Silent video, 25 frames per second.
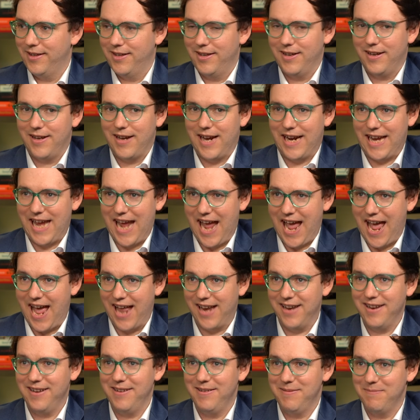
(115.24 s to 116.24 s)
I
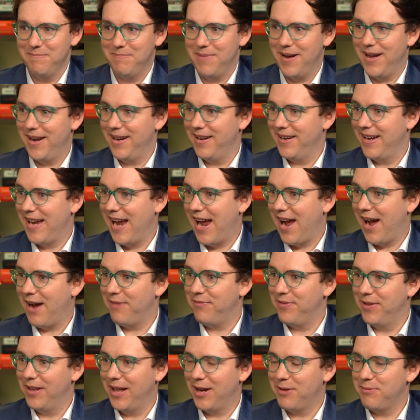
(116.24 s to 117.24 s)
can, but yeah, I
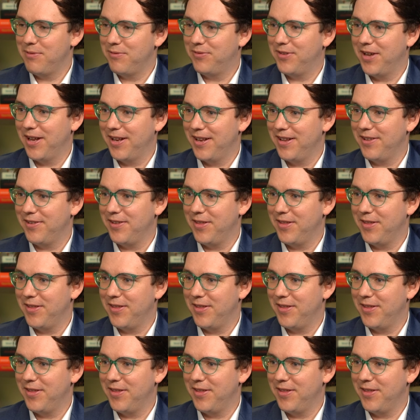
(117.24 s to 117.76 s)
feel like we've done these